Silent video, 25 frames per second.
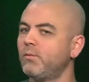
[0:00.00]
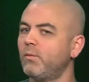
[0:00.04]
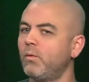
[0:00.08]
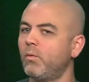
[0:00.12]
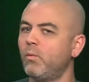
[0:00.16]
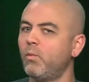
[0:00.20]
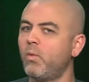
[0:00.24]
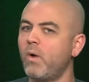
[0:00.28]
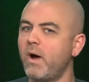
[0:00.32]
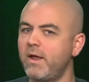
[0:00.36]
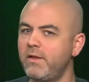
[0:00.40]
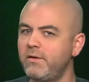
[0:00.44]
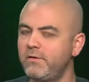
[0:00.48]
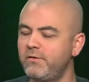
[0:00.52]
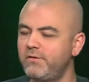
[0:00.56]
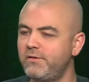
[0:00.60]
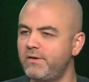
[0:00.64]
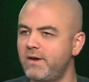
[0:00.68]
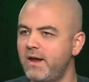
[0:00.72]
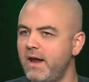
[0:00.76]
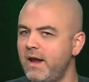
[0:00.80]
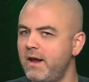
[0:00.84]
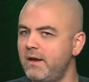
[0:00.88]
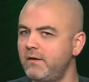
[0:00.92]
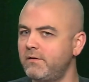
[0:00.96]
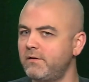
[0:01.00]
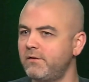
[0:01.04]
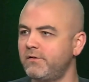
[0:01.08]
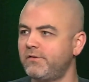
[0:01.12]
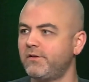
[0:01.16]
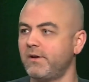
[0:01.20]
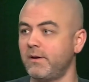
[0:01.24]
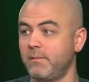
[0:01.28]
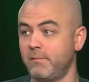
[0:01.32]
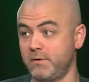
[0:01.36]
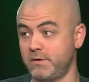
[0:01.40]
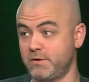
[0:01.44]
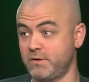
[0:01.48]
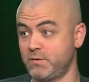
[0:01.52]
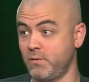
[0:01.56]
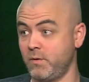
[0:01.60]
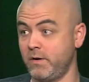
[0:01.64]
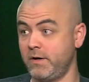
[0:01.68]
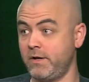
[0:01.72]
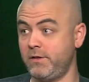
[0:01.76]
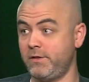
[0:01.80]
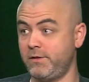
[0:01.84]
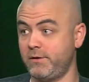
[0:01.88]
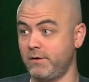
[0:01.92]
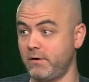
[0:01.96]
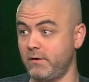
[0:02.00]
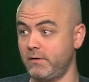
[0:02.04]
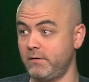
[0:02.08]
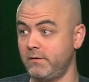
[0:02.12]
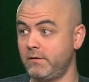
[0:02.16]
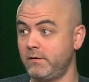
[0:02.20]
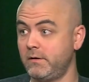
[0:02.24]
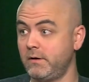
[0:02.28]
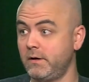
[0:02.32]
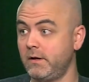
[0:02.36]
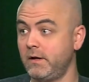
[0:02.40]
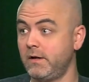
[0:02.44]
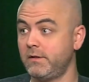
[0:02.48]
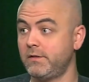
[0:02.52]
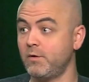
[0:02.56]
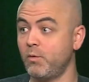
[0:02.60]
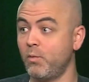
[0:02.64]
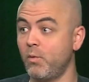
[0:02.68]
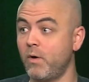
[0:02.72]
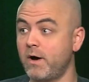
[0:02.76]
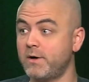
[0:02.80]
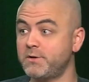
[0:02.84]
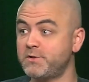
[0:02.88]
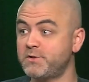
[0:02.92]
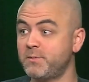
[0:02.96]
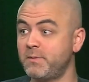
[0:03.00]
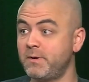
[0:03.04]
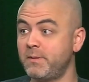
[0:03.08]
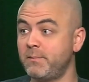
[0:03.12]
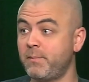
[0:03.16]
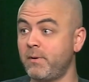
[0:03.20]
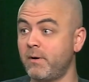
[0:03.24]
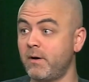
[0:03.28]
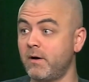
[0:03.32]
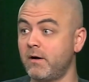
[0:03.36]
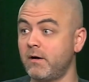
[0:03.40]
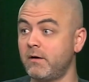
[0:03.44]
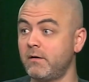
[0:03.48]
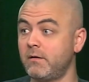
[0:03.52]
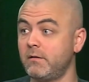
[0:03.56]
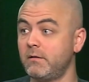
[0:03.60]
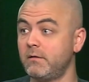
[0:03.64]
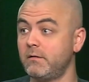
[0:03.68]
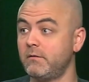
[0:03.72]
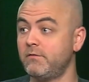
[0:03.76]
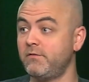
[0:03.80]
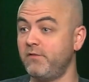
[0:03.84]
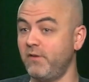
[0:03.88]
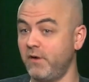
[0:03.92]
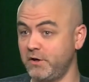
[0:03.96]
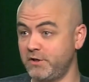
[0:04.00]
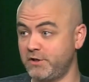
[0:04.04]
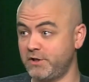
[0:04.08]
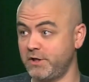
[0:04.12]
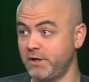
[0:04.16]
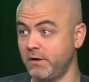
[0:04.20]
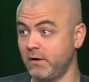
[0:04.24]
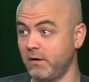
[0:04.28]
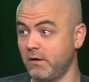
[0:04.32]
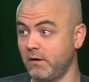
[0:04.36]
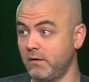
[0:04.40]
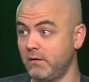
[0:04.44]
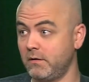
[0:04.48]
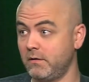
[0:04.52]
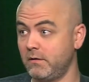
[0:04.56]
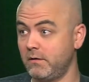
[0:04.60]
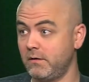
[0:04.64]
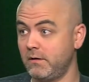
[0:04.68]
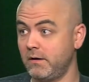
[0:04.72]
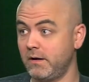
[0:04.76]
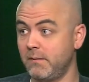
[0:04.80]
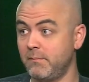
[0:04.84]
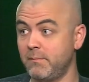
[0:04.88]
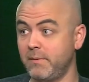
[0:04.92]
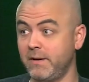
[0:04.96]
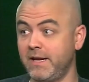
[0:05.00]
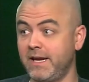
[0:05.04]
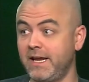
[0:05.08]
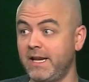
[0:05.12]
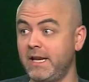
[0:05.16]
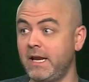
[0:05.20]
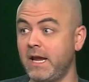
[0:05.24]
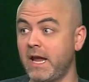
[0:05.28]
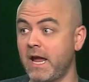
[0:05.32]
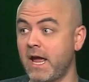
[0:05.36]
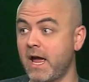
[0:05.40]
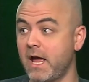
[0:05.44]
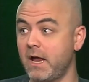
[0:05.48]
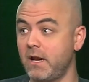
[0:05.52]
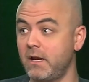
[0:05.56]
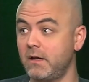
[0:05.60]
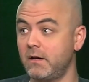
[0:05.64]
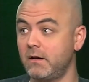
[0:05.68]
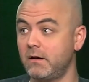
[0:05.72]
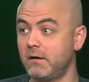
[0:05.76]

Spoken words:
Wednesday, December 23rd, the Wasserman Park function hall, beginning at